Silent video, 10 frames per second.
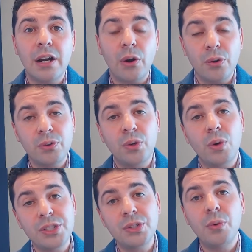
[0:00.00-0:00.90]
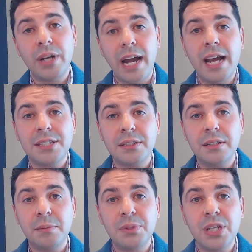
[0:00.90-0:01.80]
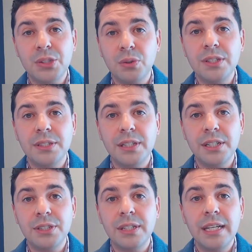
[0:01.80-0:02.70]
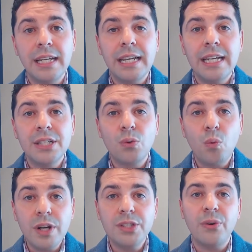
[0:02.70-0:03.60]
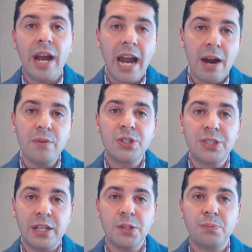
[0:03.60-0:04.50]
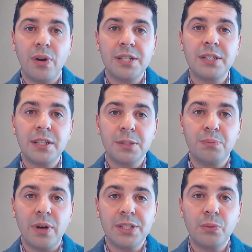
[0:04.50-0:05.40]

uh, or the question you want to ask a potential listing agent is, what is their average sales price to list price?